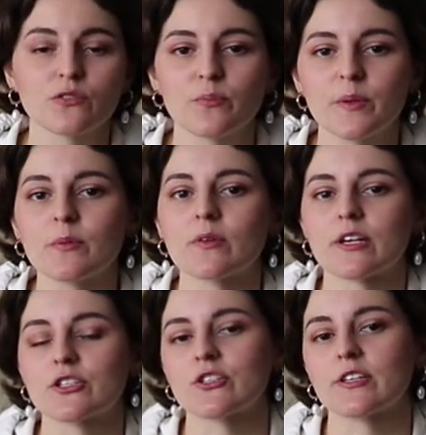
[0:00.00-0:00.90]
A lot of
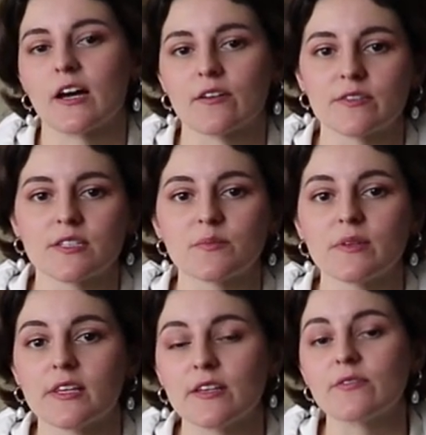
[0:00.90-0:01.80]
people actually have
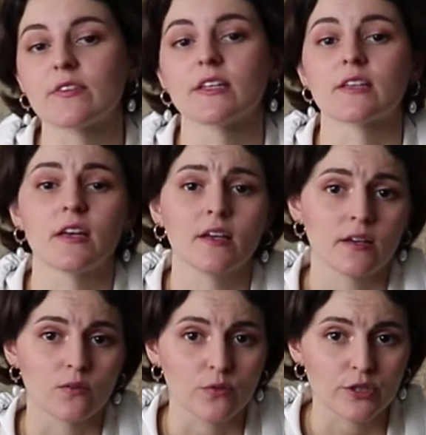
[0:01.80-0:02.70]
this belief that
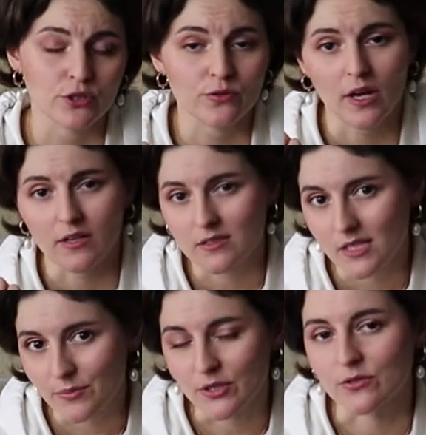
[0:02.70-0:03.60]
we should
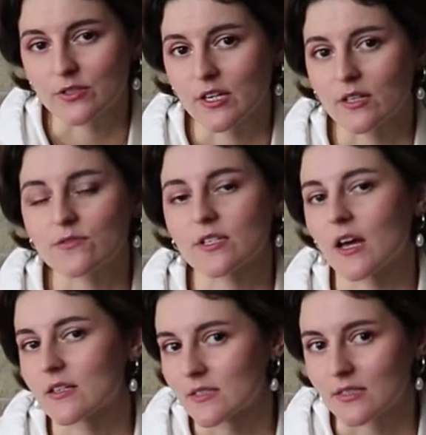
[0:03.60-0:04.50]
accept
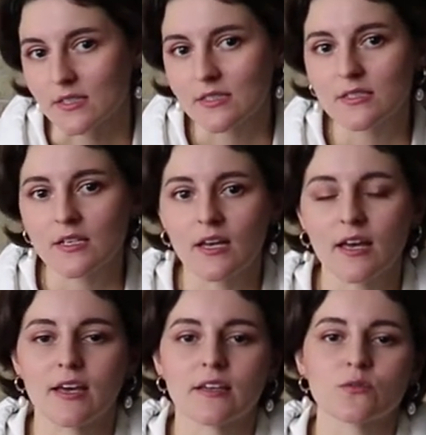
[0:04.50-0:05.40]
ourselves as it
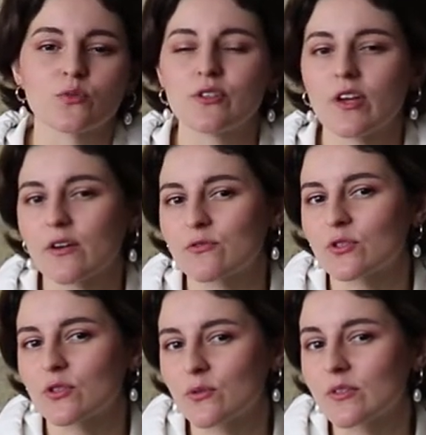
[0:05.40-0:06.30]
is and we don't
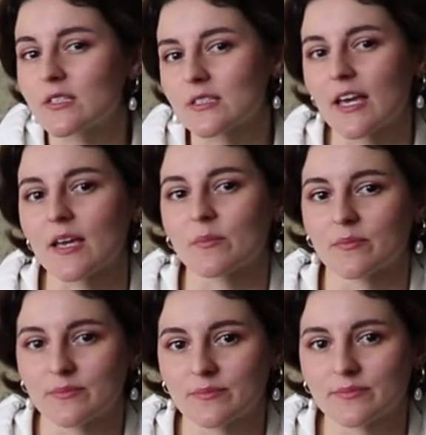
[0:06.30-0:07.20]
have to look the
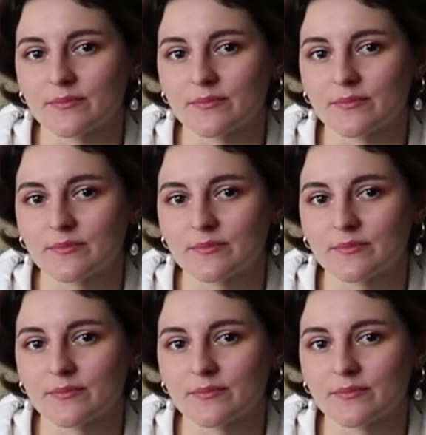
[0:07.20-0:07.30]
same.